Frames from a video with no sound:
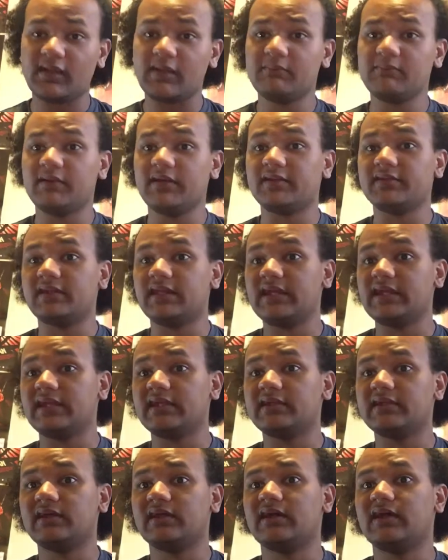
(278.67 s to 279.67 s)
But
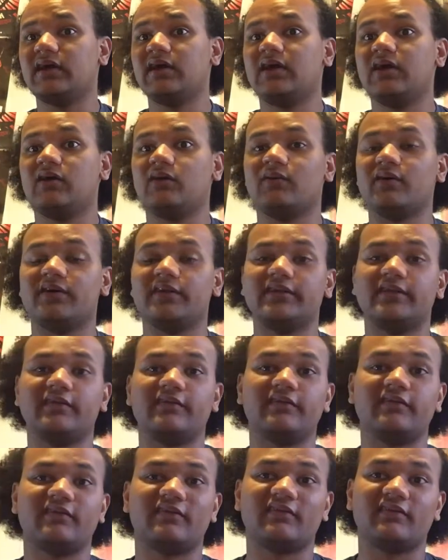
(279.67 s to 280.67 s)
then one of
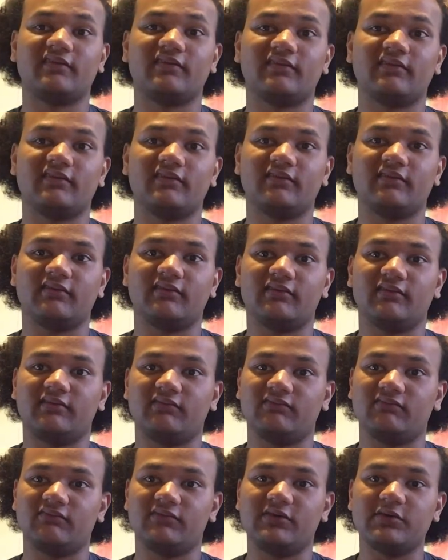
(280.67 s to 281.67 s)
these
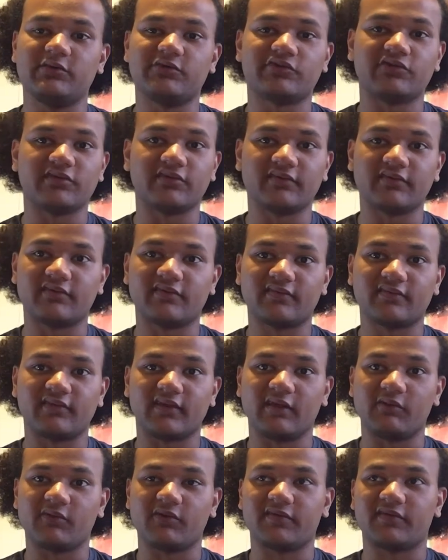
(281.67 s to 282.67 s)
douches
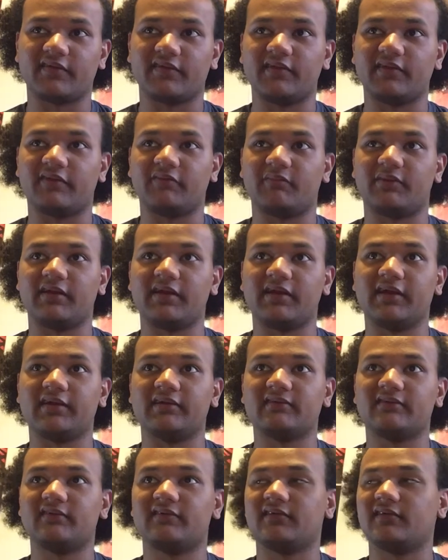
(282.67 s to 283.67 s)
that works at this
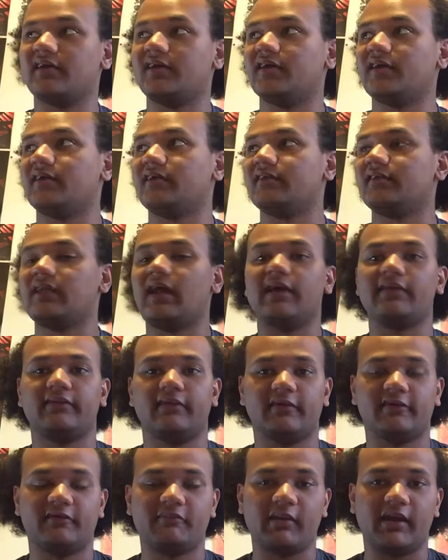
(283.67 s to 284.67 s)
plant, not
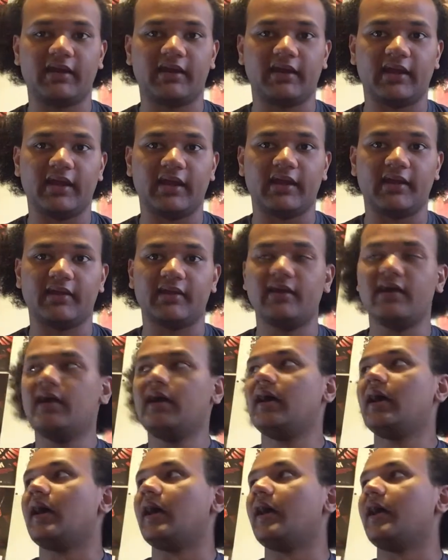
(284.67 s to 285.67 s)
the Hispanic guy,
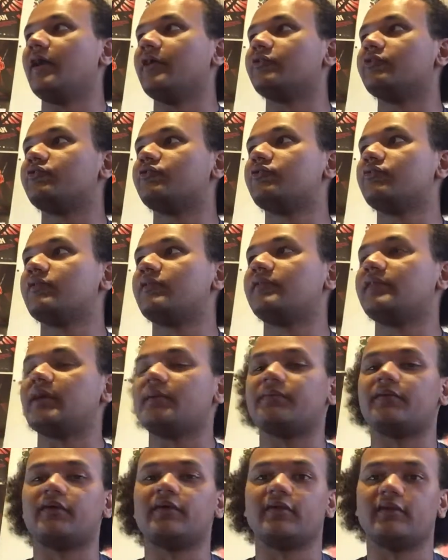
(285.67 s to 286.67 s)

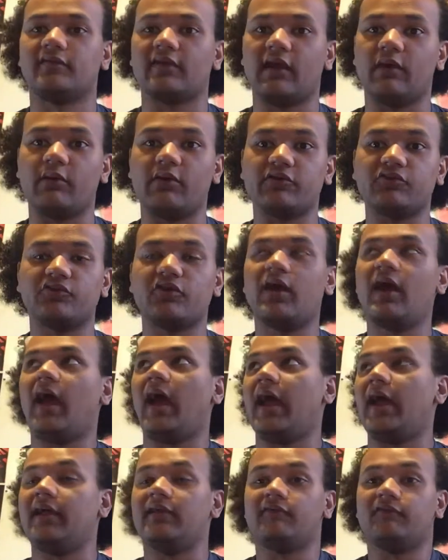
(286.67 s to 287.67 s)
steps on his sandwich.
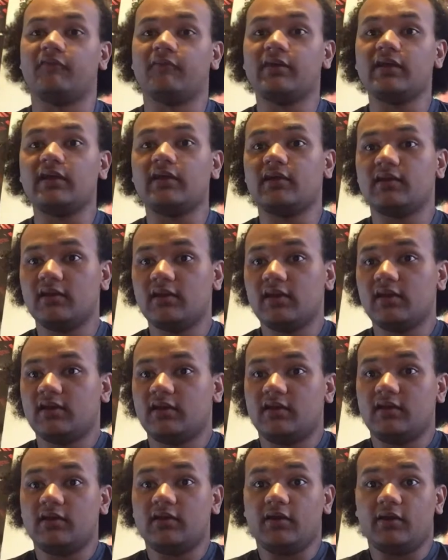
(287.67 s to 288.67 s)
And for me,
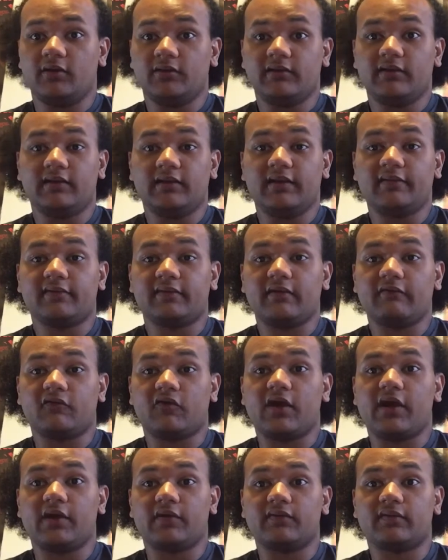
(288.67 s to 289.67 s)
that's enough
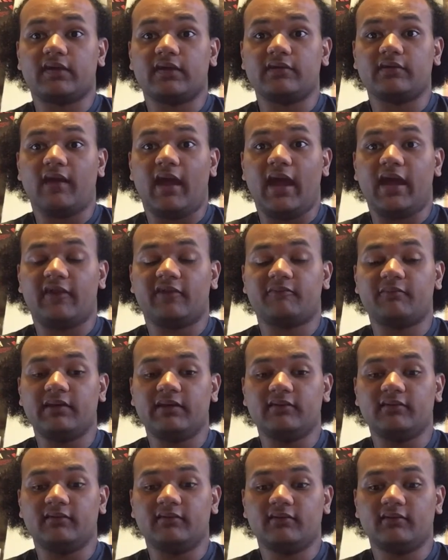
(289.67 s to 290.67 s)
grounds to get your ass
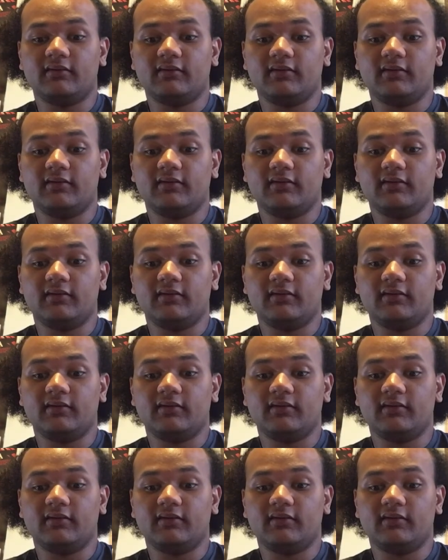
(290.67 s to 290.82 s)
beaten.